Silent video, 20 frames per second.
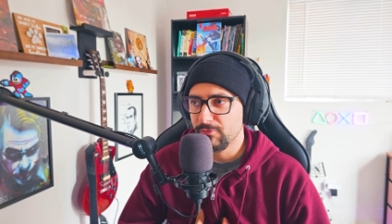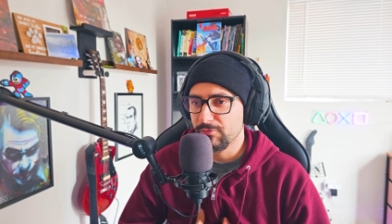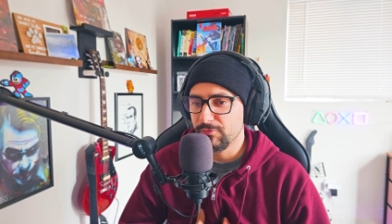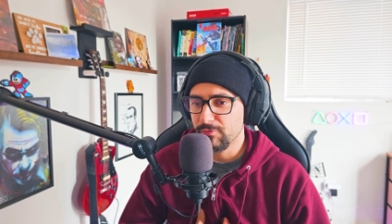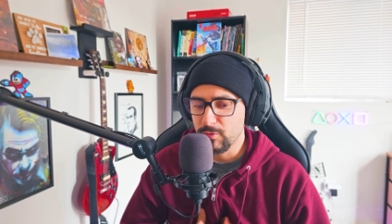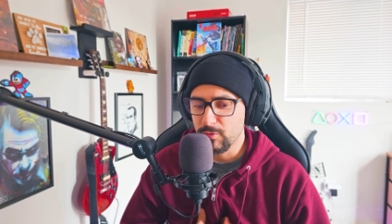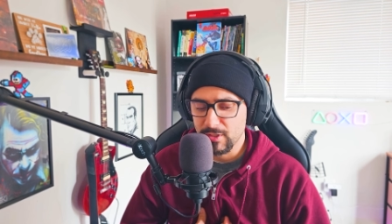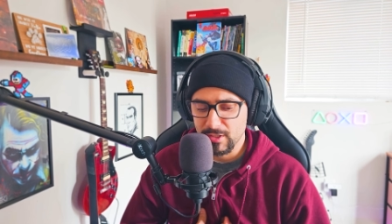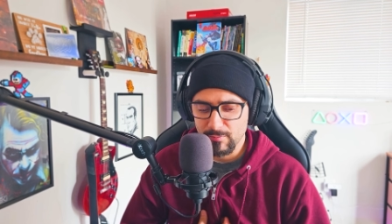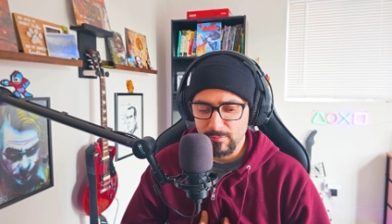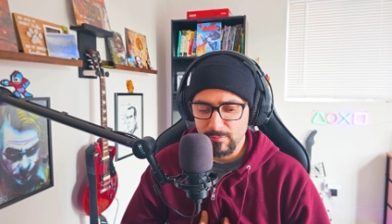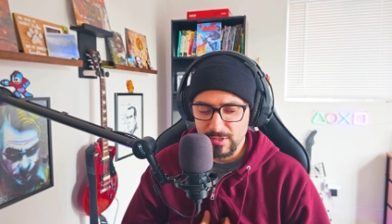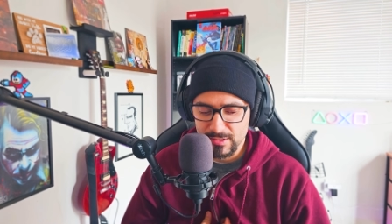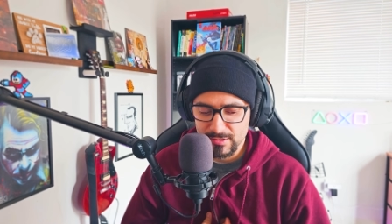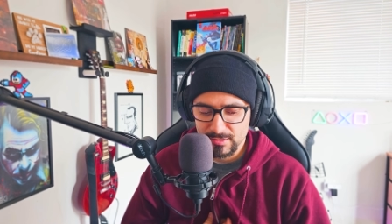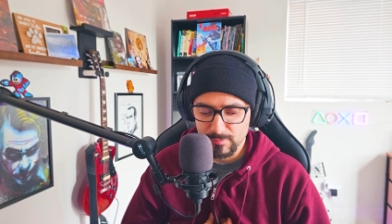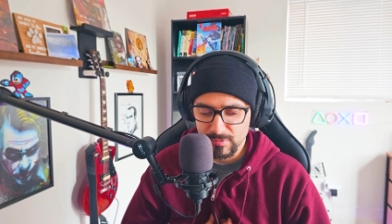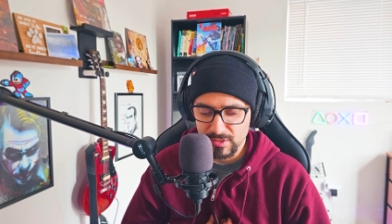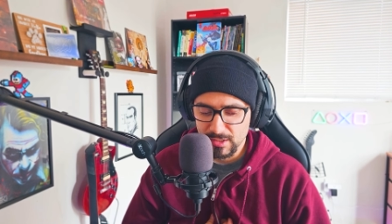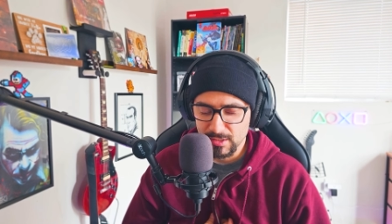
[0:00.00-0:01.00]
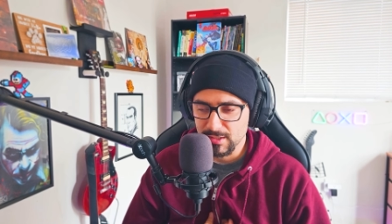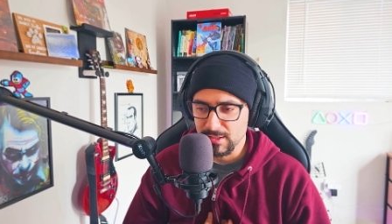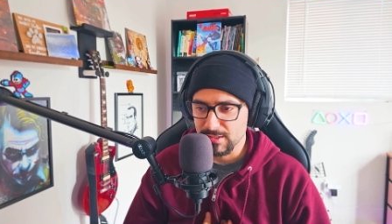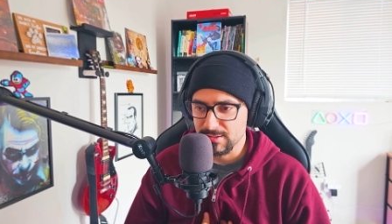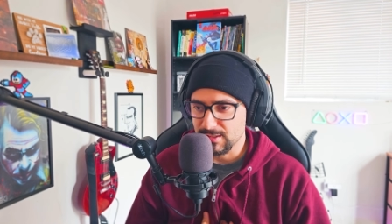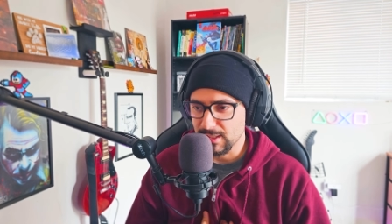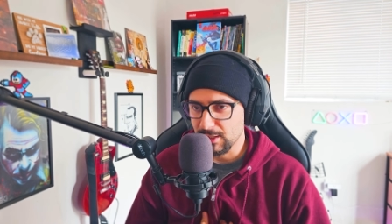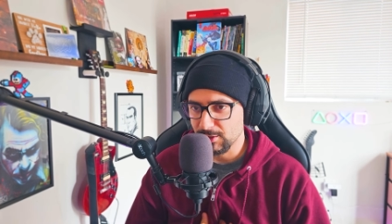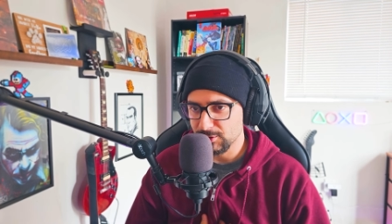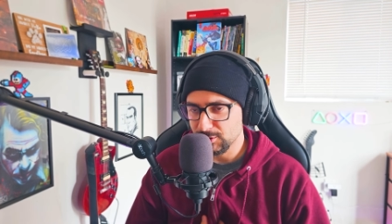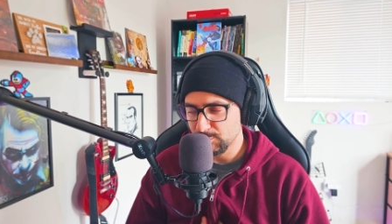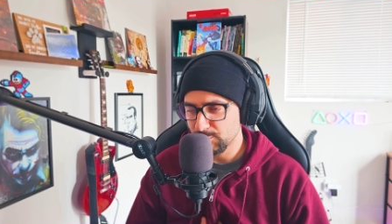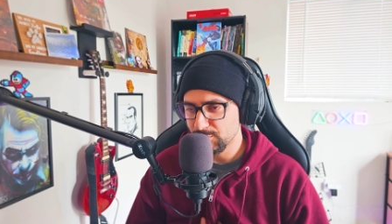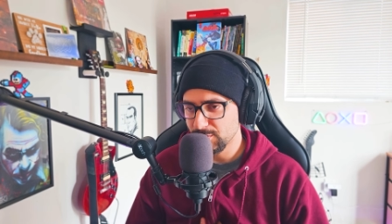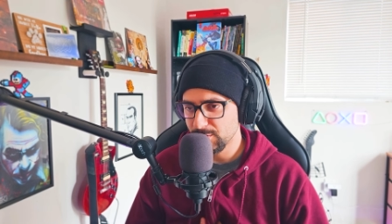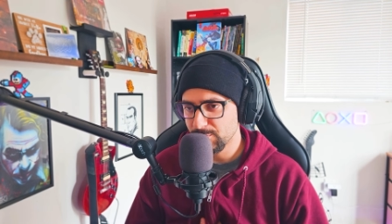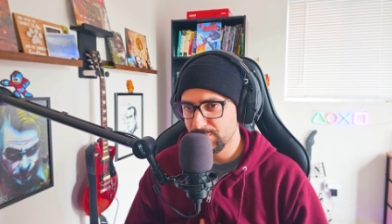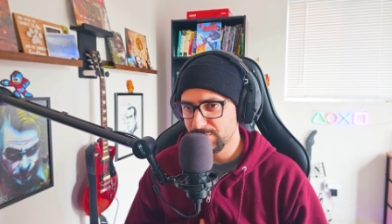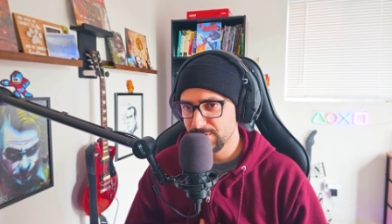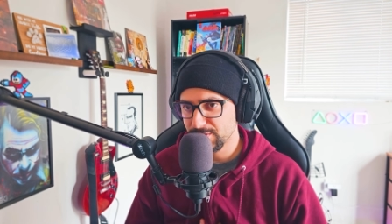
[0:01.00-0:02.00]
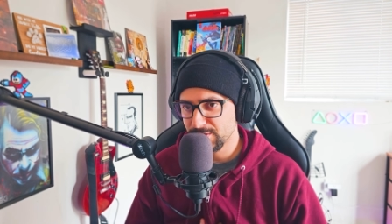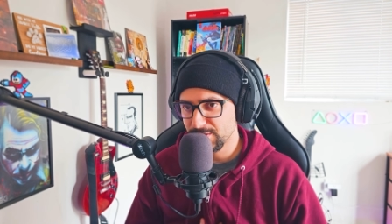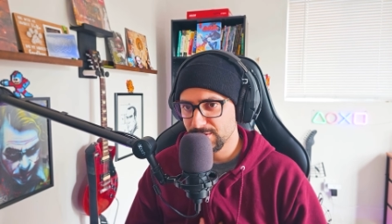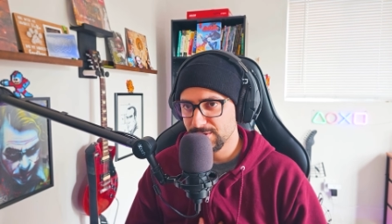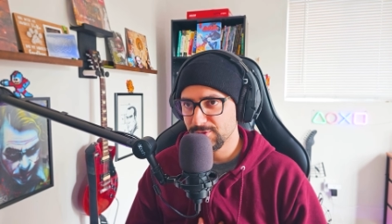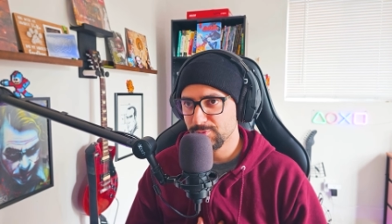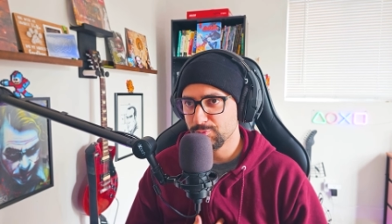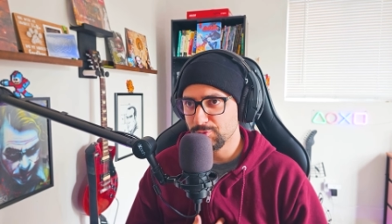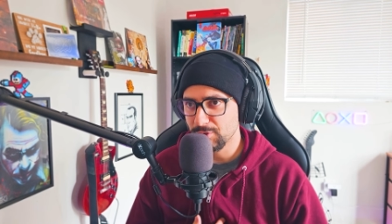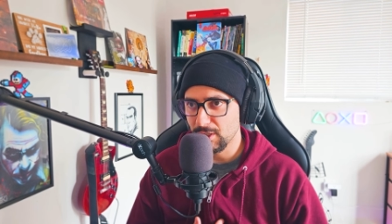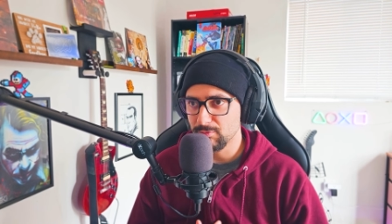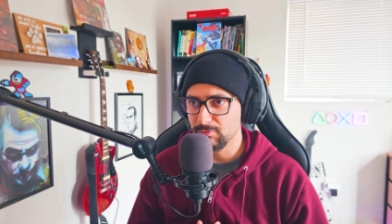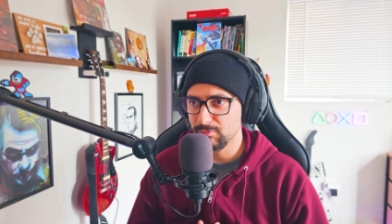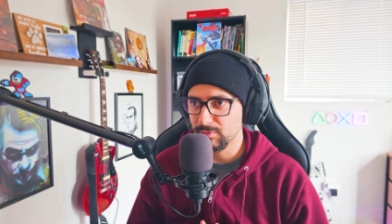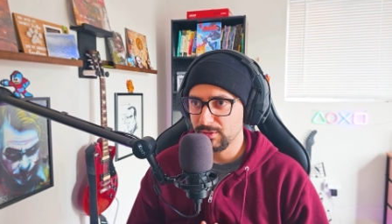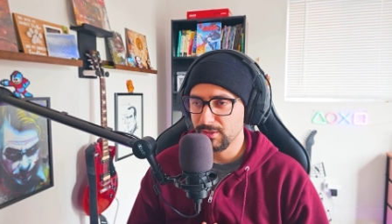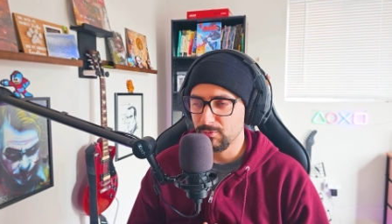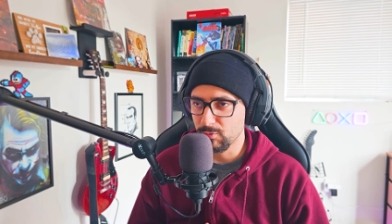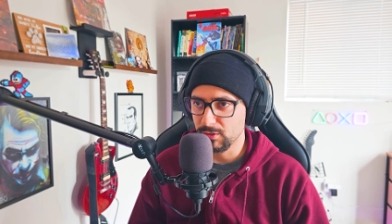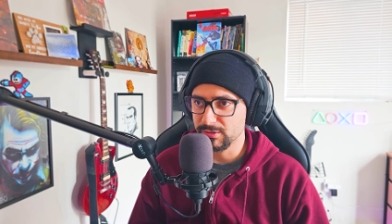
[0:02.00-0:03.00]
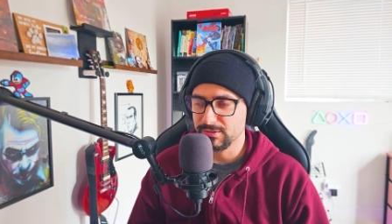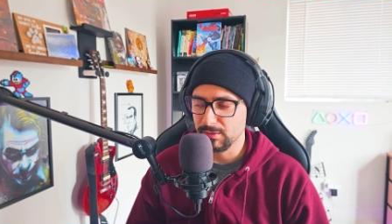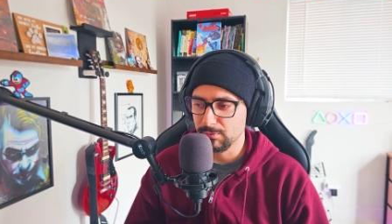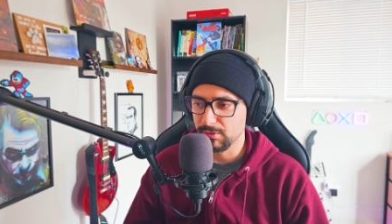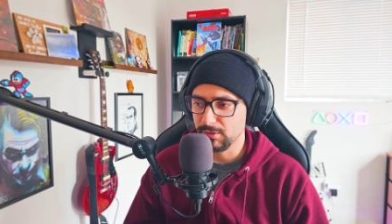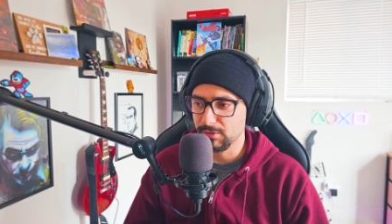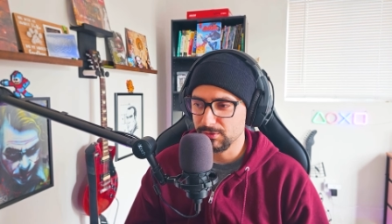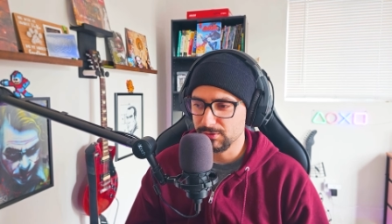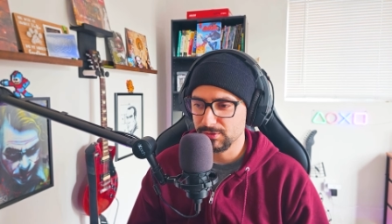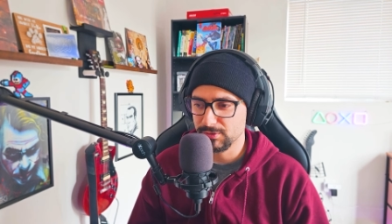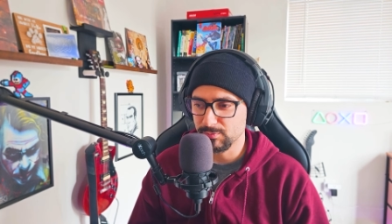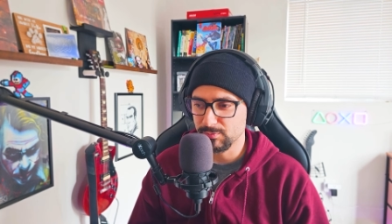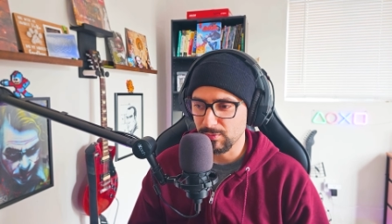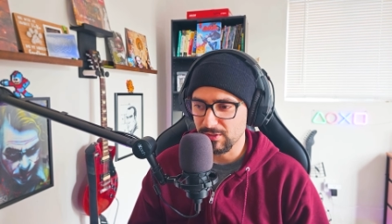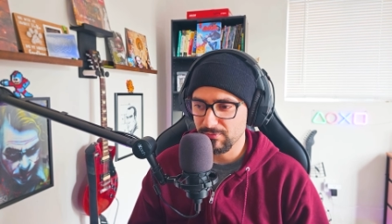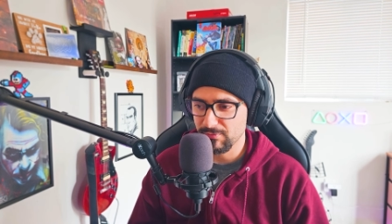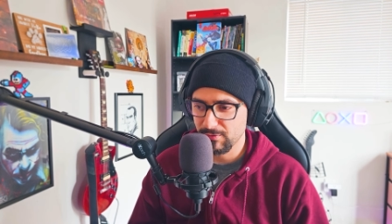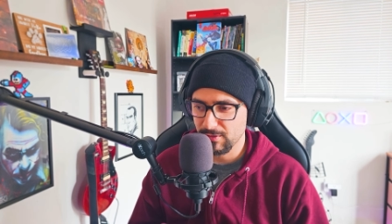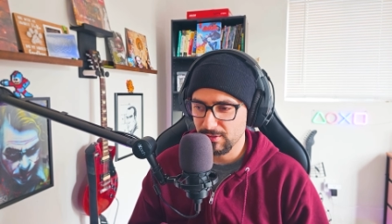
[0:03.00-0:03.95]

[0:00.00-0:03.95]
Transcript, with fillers: for what it meant to me and nostalgia purposes, probably One Step Closer is my